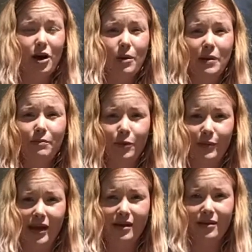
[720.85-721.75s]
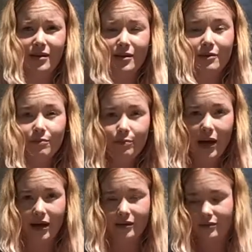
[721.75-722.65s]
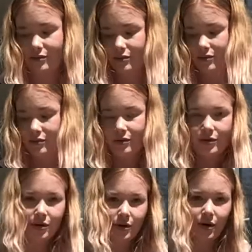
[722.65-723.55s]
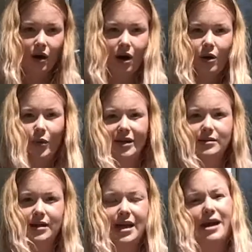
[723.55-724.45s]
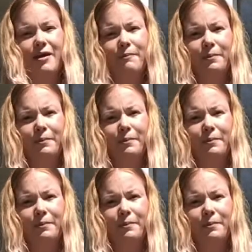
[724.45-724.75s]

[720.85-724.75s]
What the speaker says: our bumblebee, but our wings are here.